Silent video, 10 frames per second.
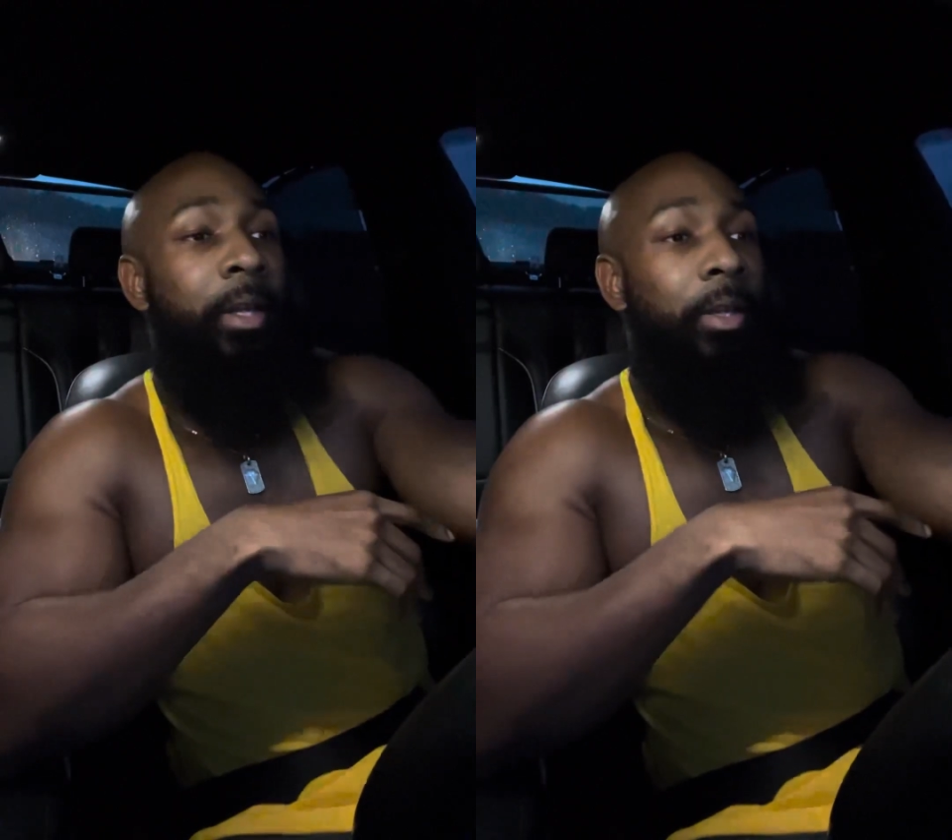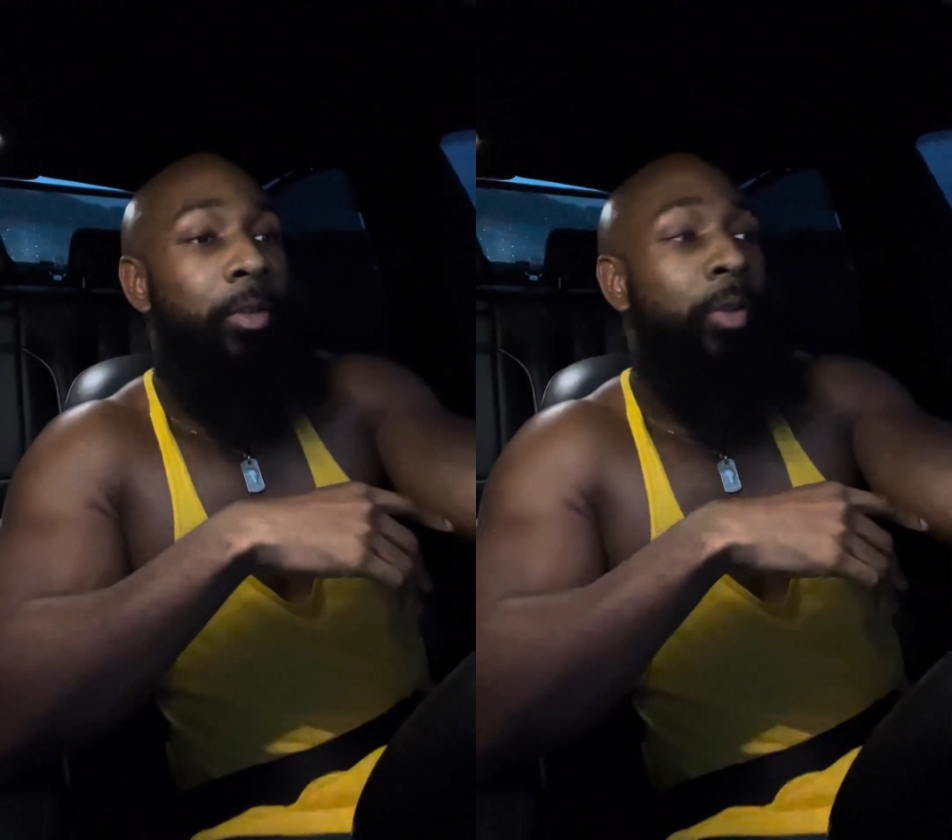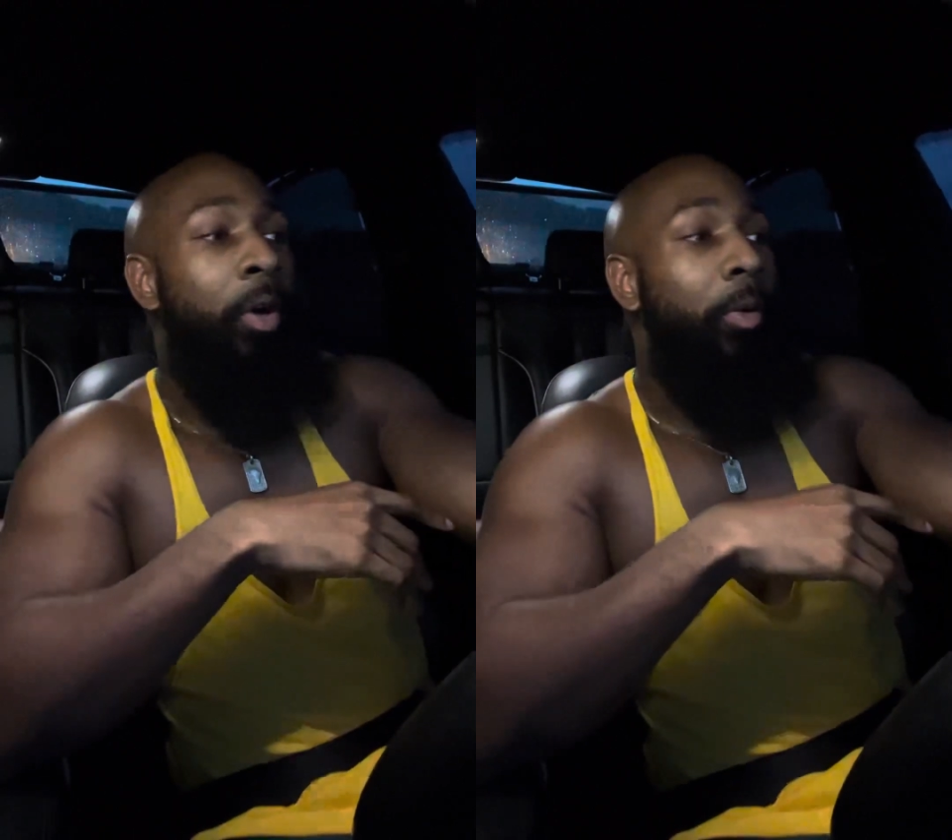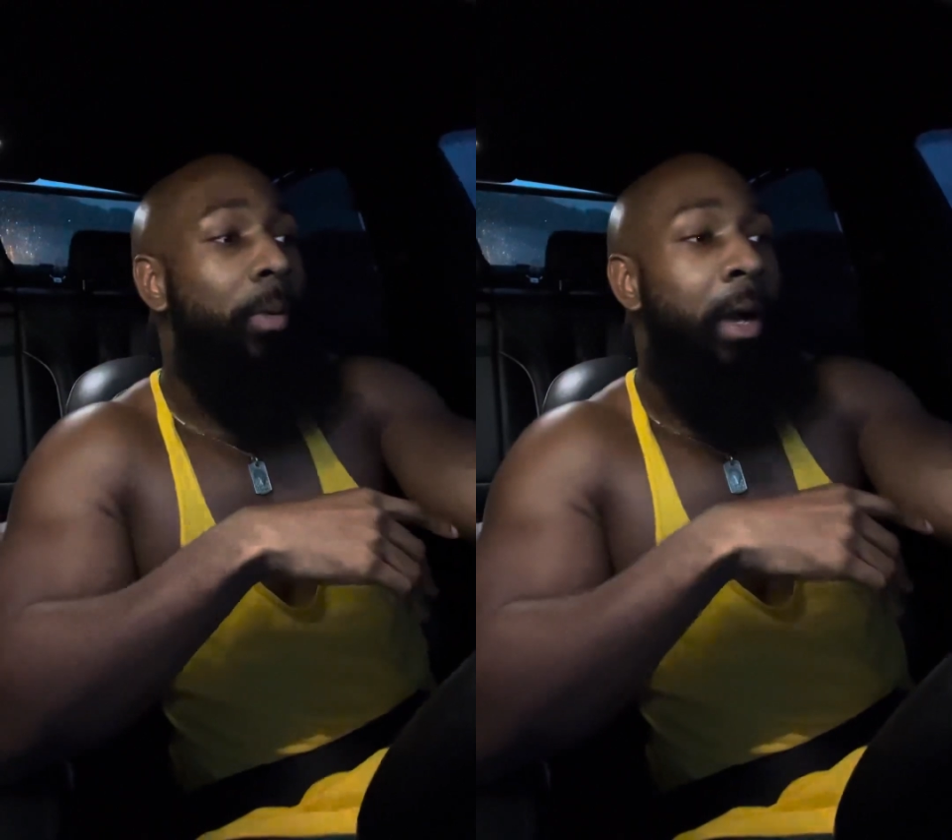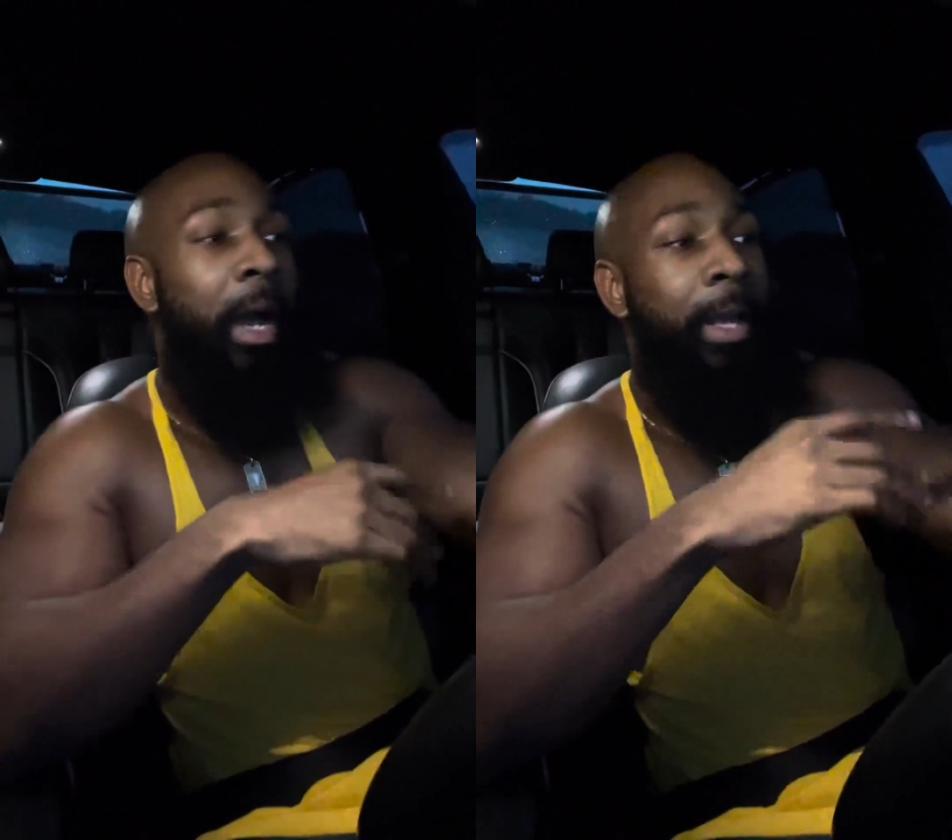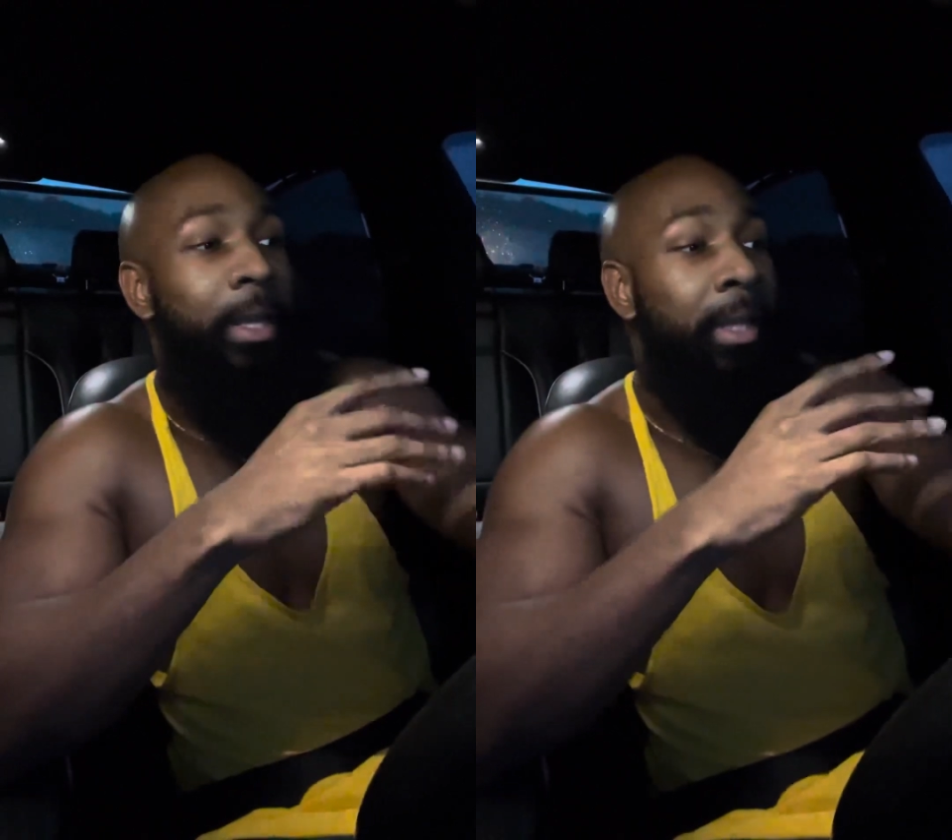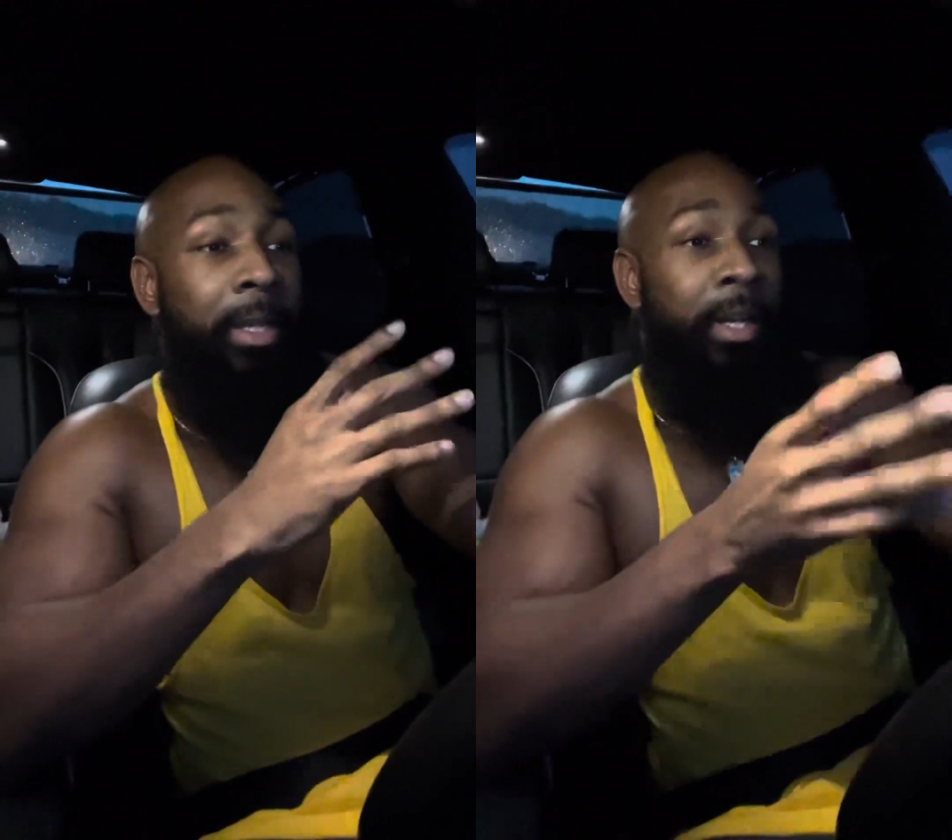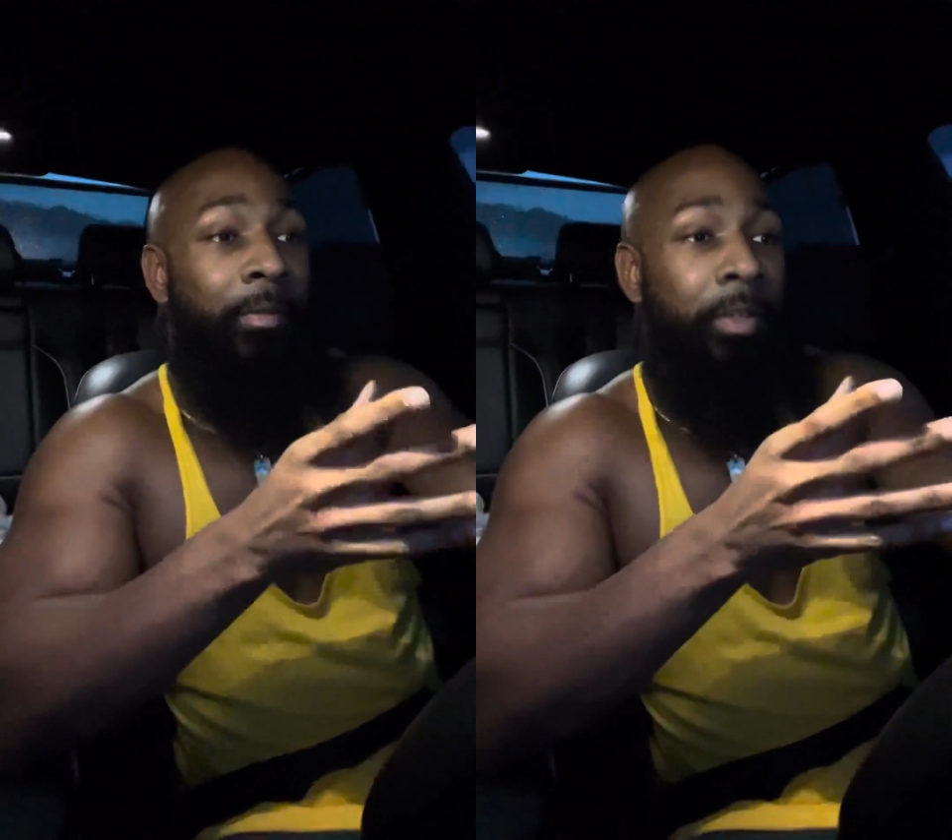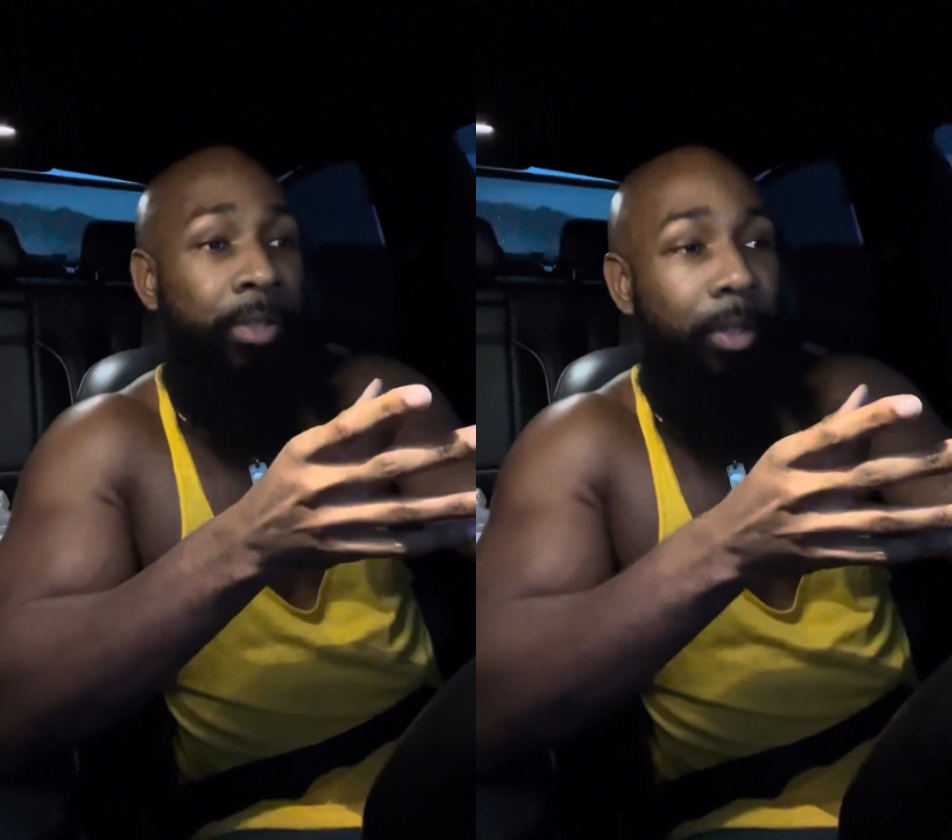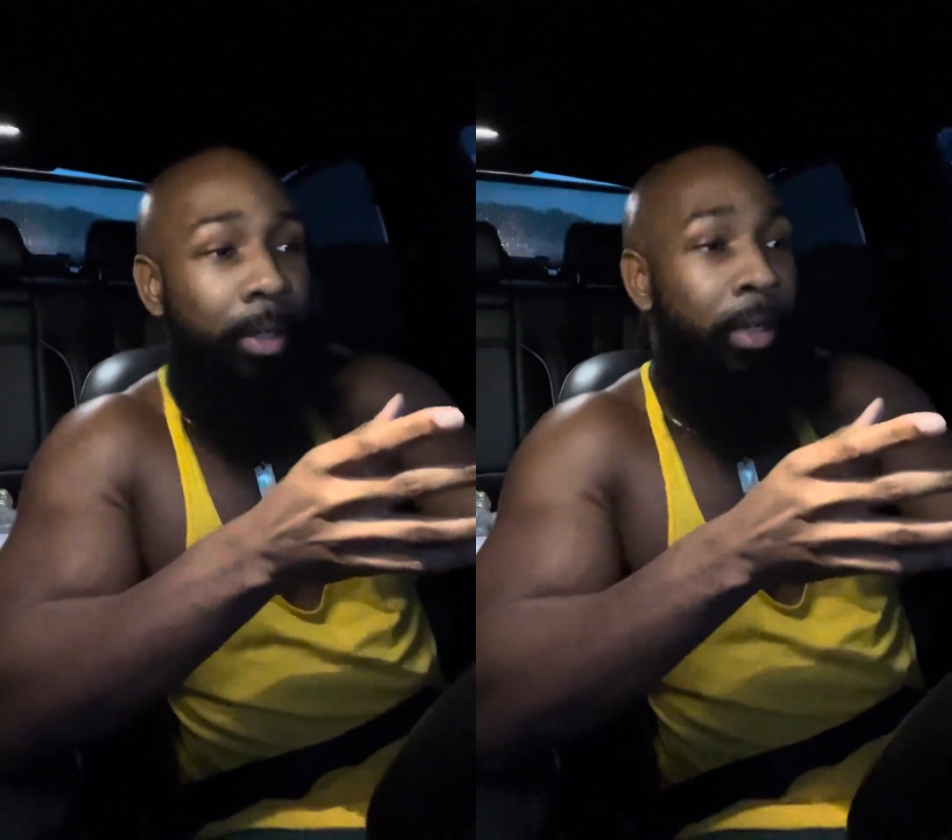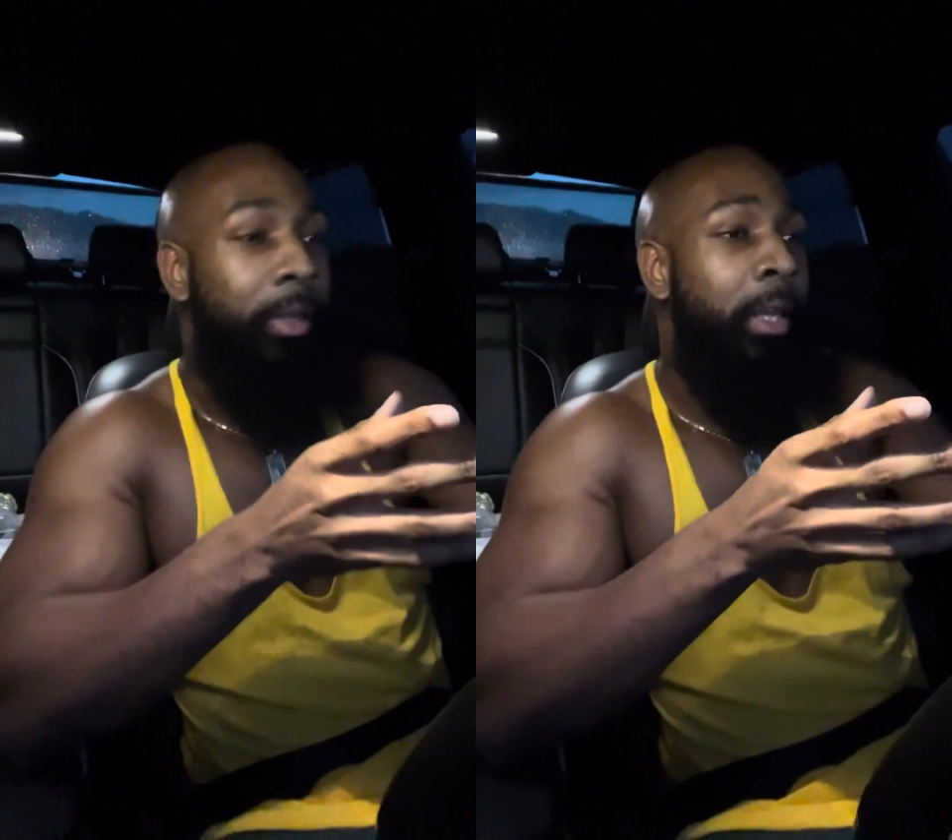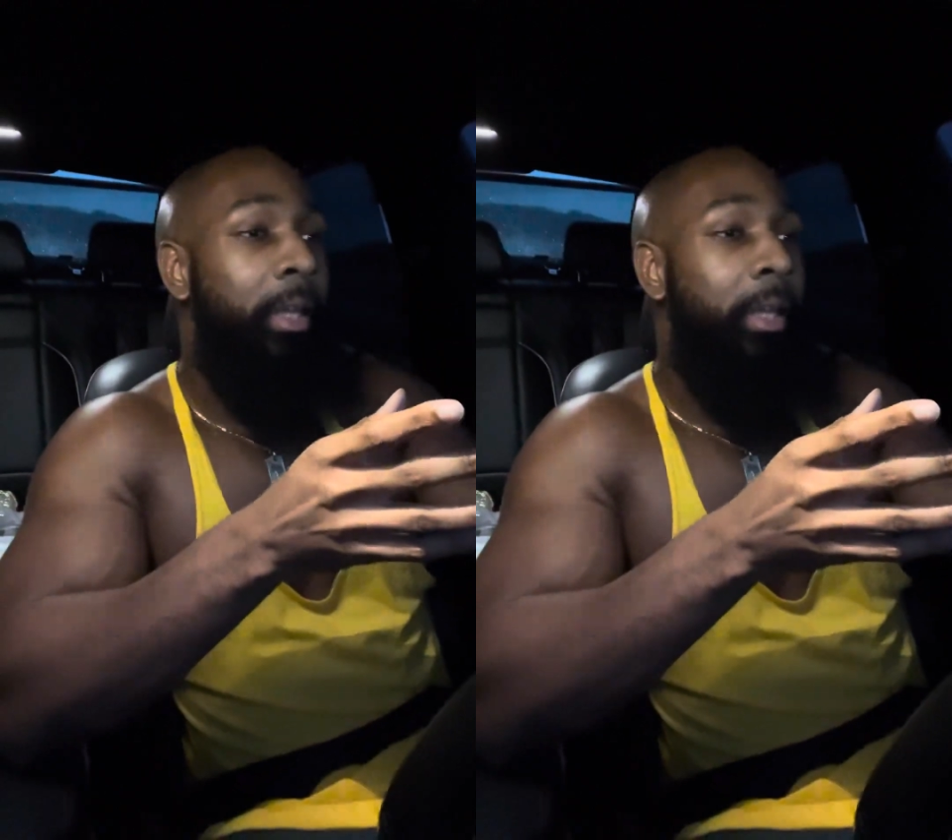he never took anything